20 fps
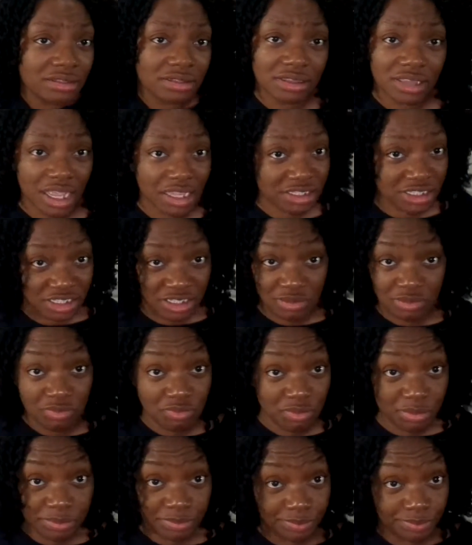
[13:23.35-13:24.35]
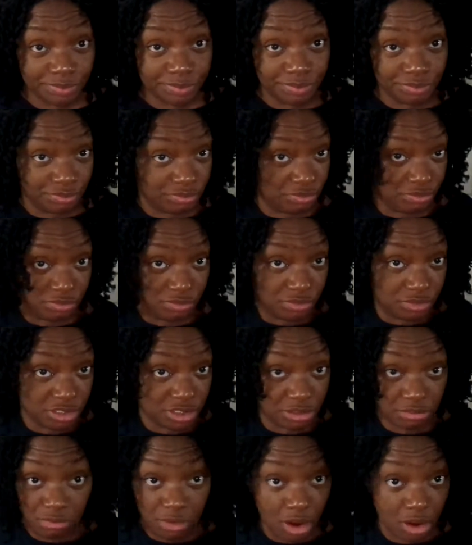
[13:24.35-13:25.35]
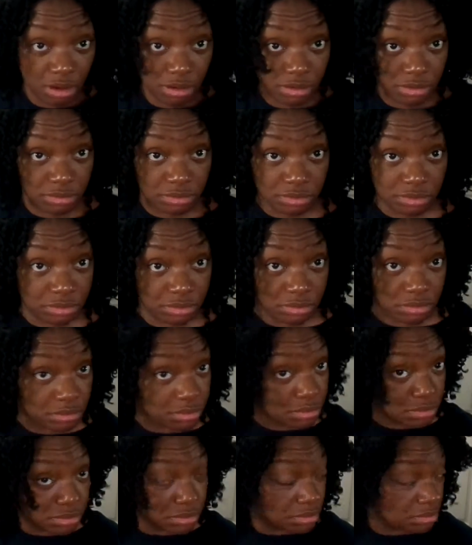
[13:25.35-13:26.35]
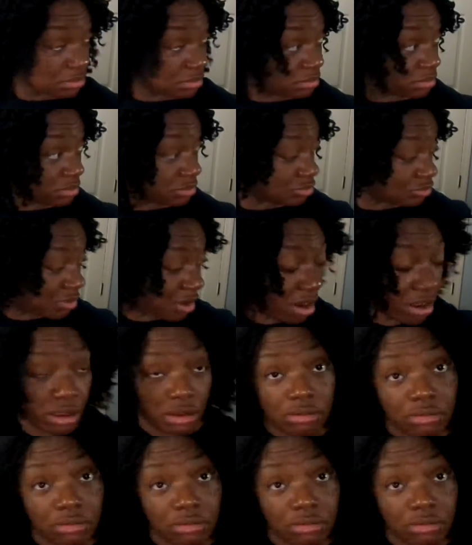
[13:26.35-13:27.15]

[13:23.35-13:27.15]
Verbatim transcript: That's smart, right?